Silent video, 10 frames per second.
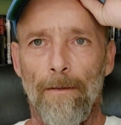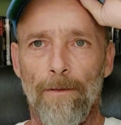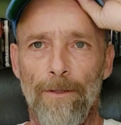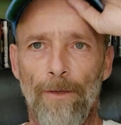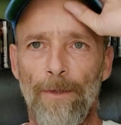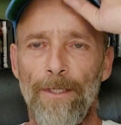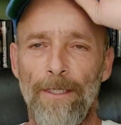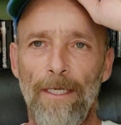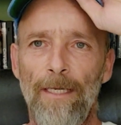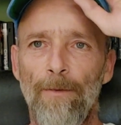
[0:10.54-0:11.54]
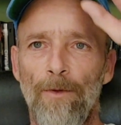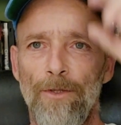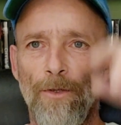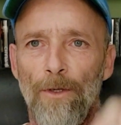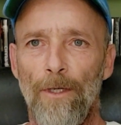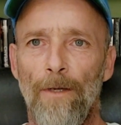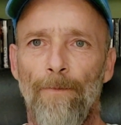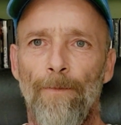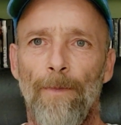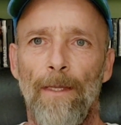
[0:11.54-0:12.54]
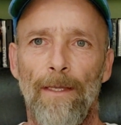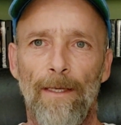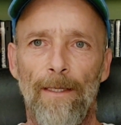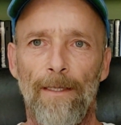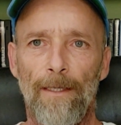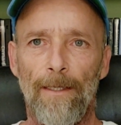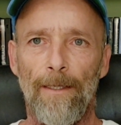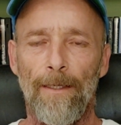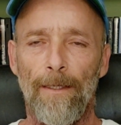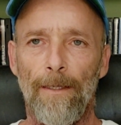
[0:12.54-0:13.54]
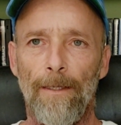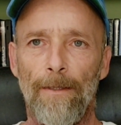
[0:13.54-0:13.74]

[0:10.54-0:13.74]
since I went to the chemo store, and then